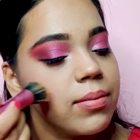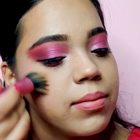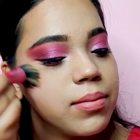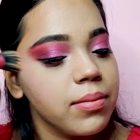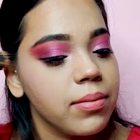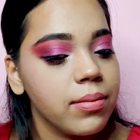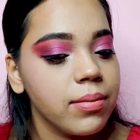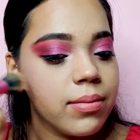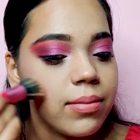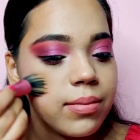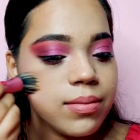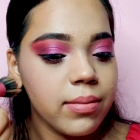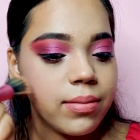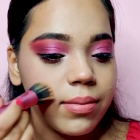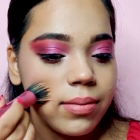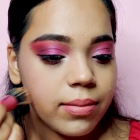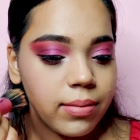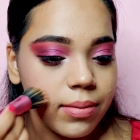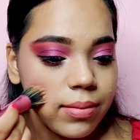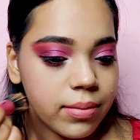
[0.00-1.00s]

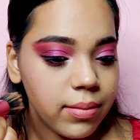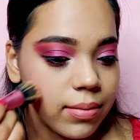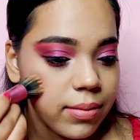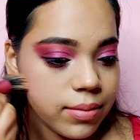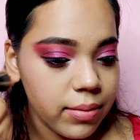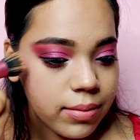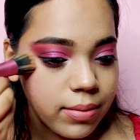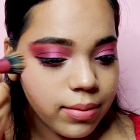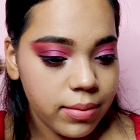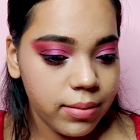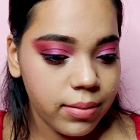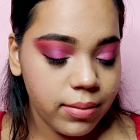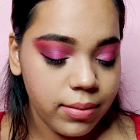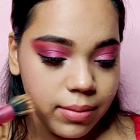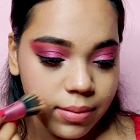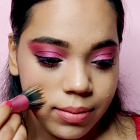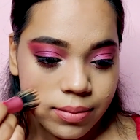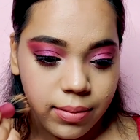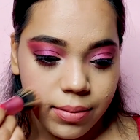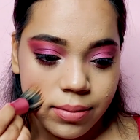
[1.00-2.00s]

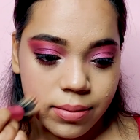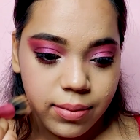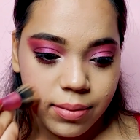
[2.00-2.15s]
(no one is talking)